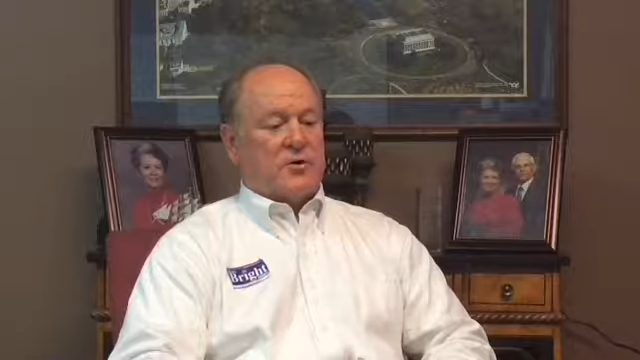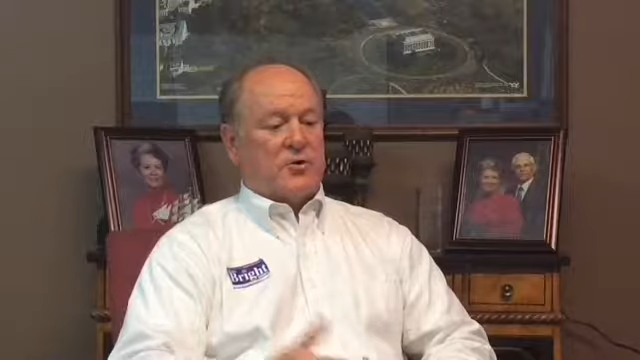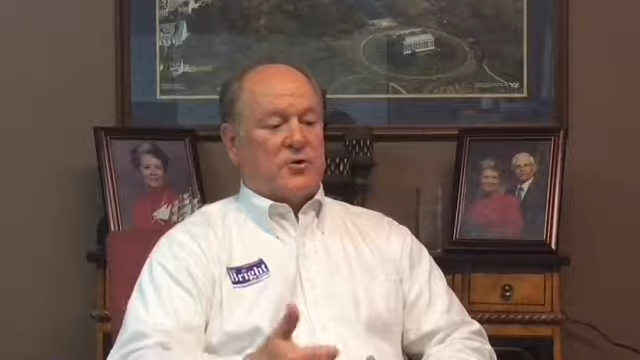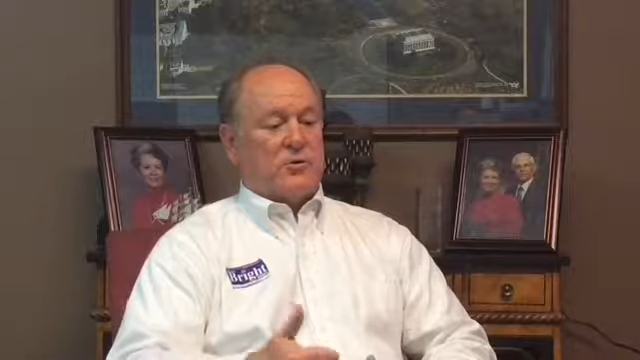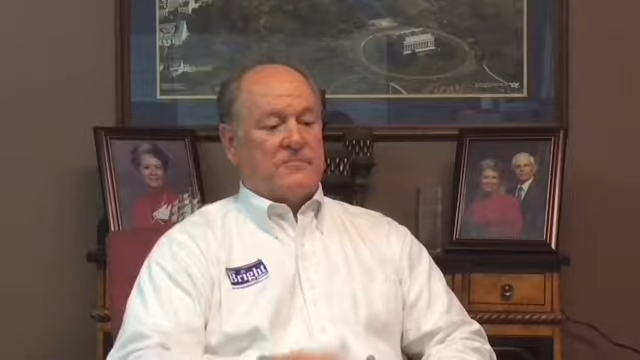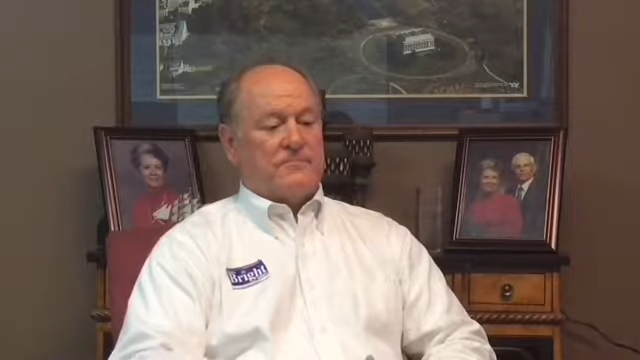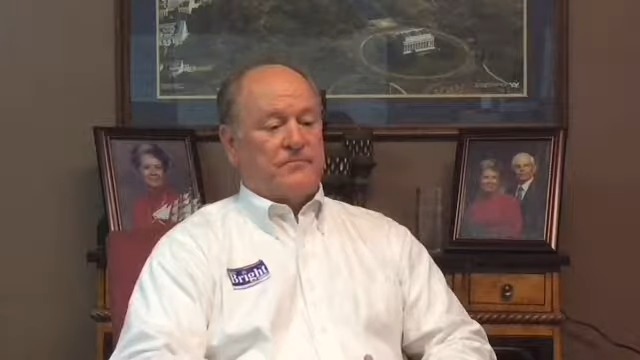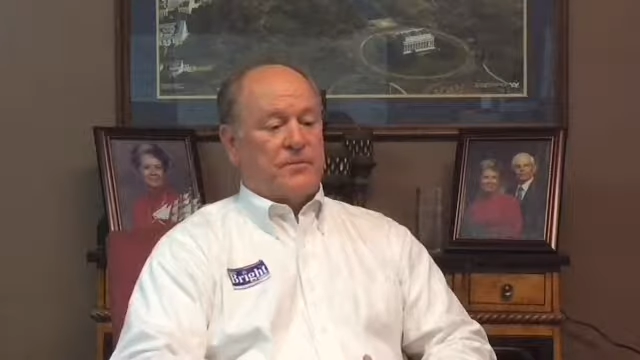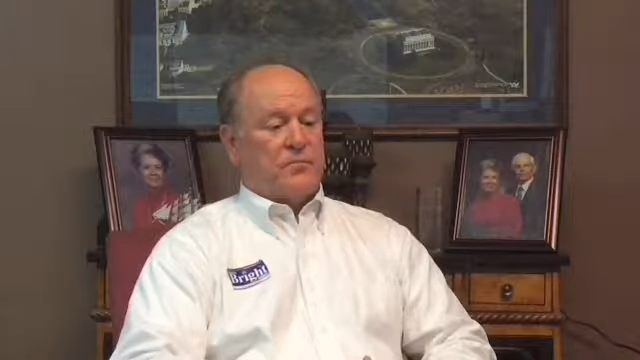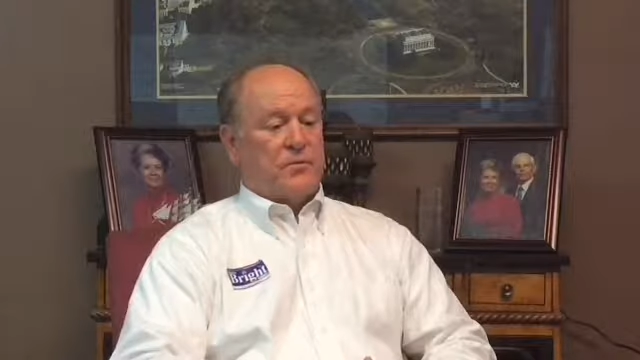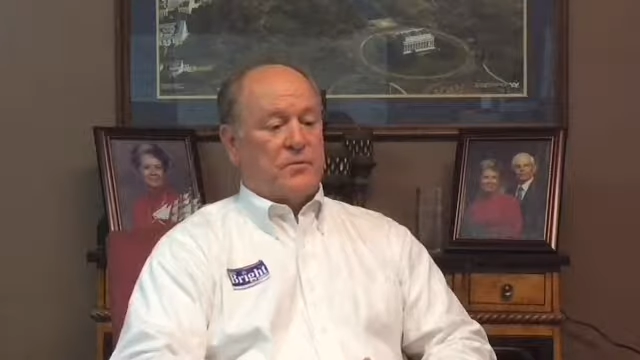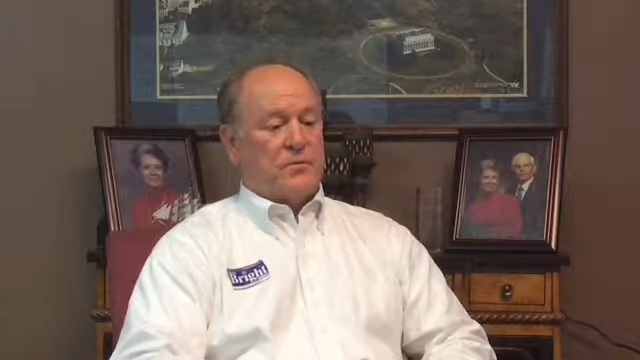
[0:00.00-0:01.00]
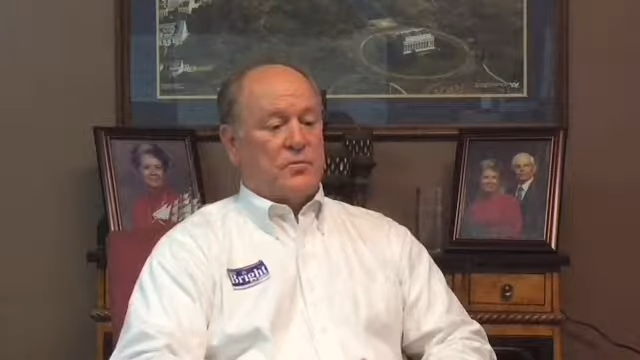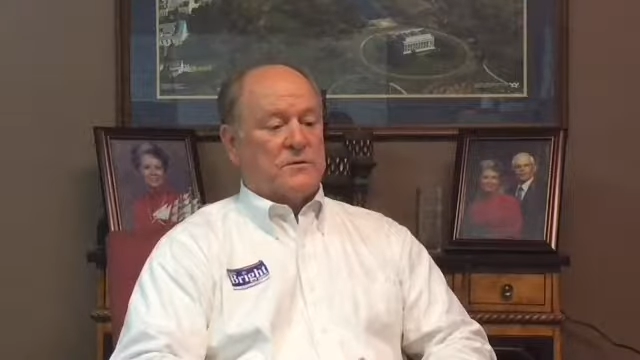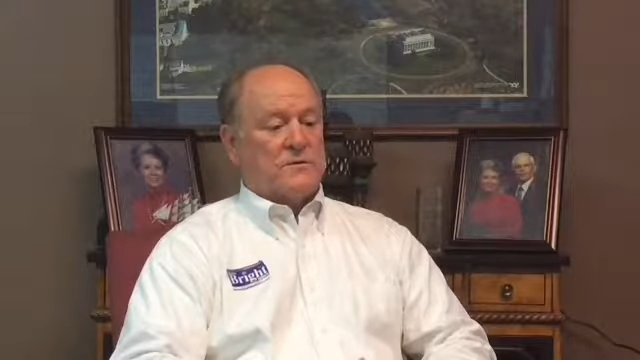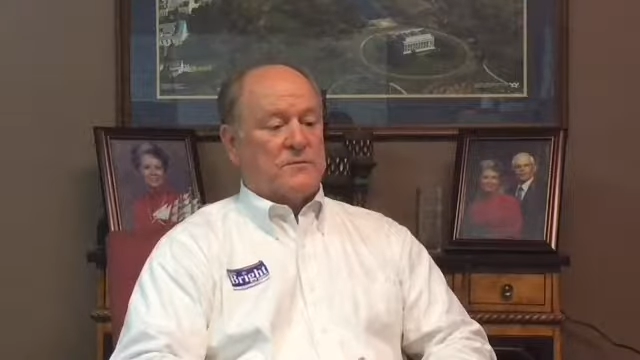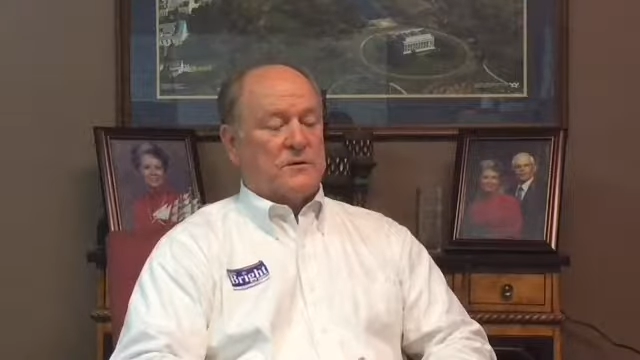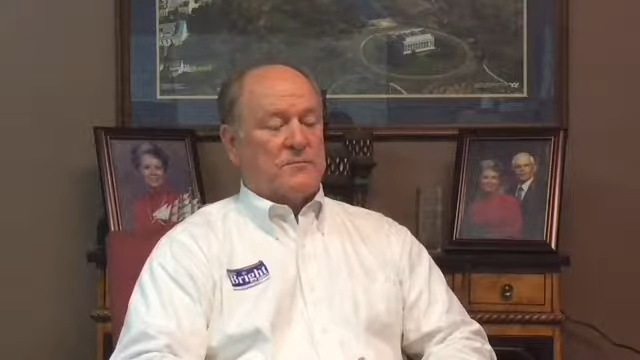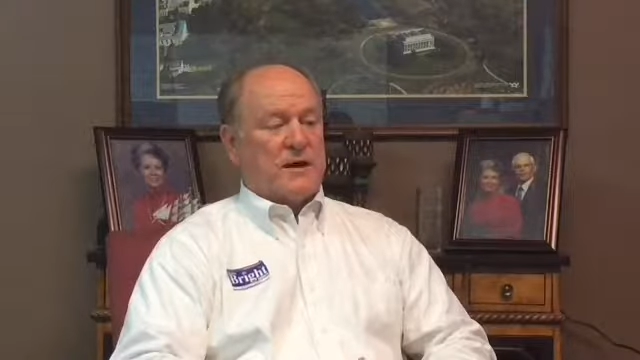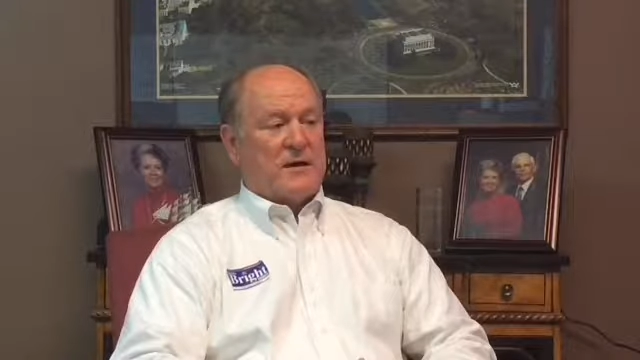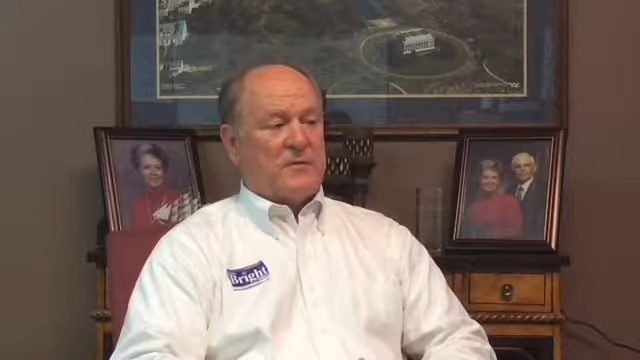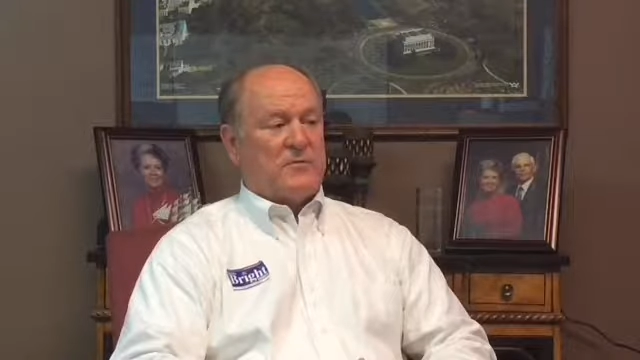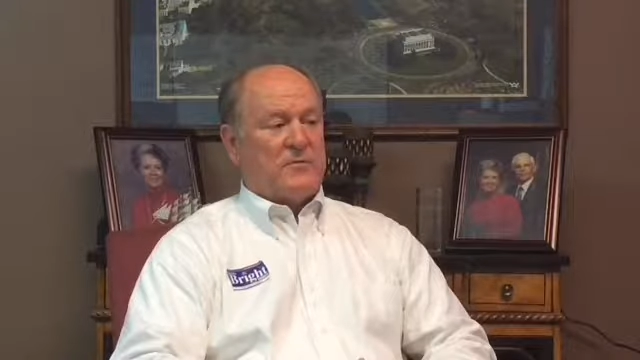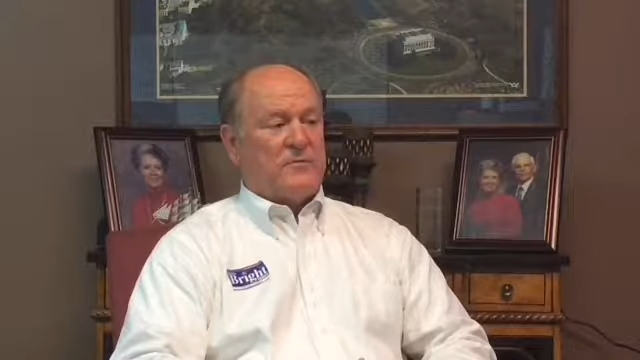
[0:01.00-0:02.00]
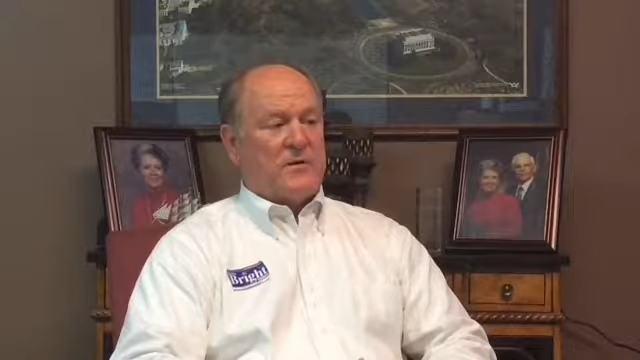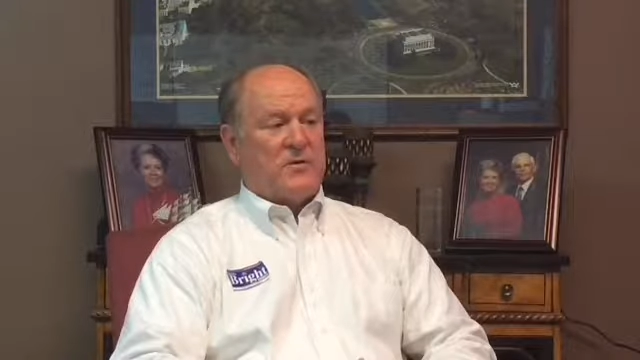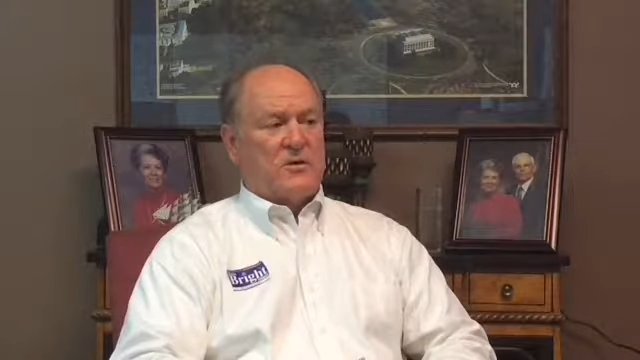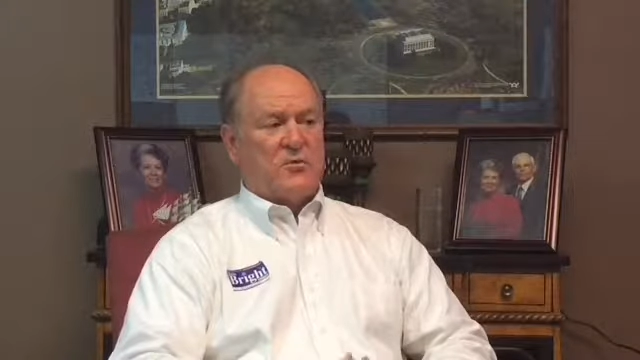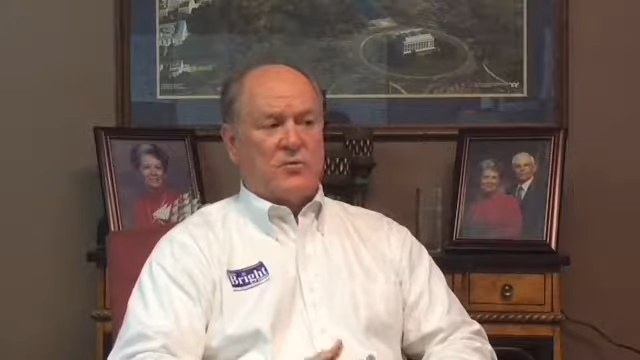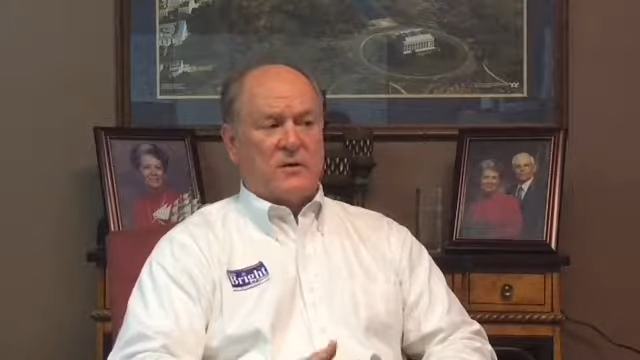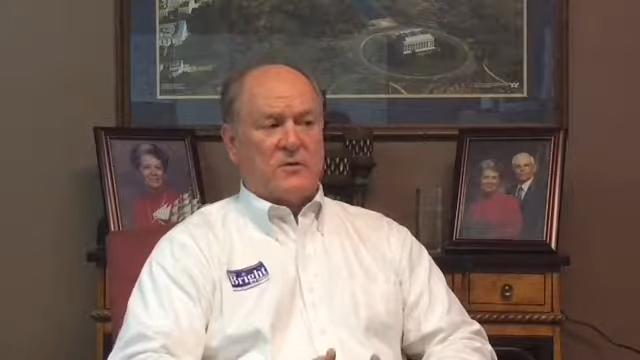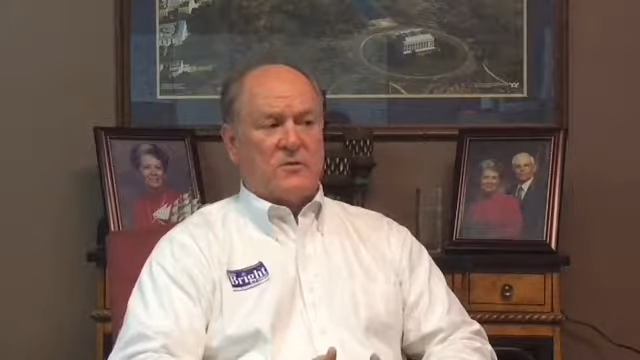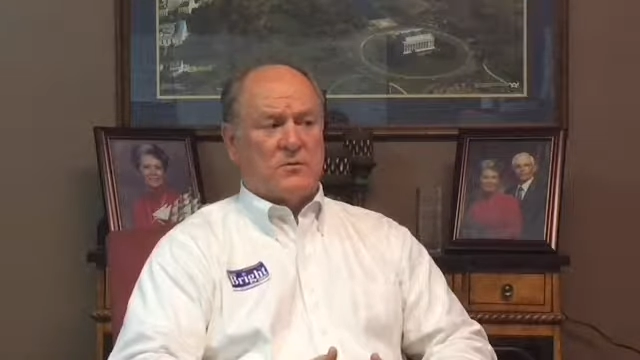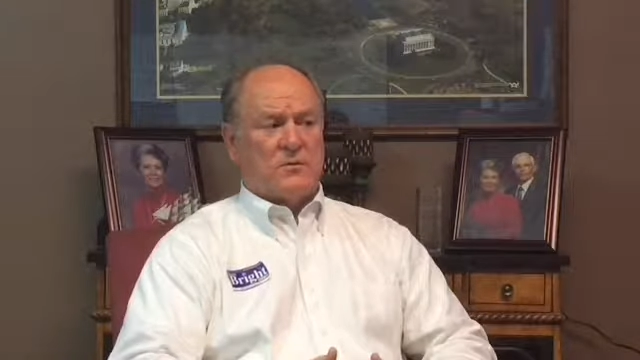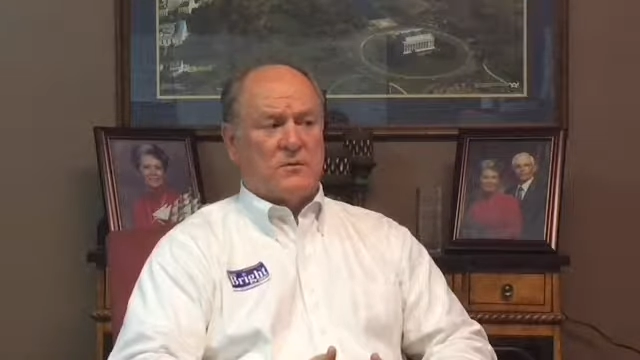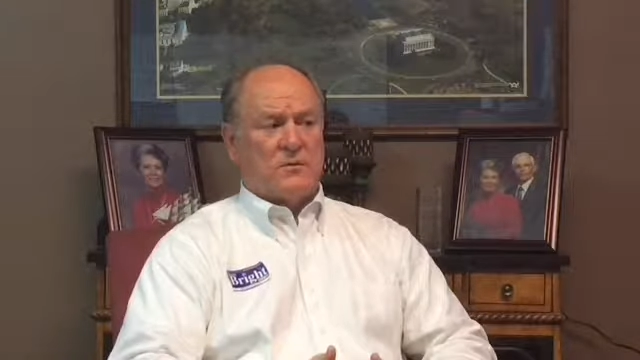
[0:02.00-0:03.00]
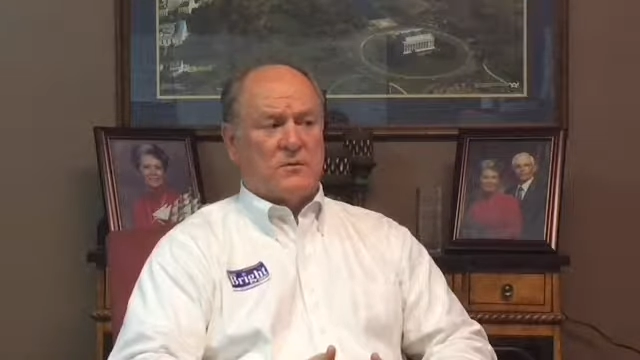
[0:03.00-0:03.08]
third, we're going to get back on the very critical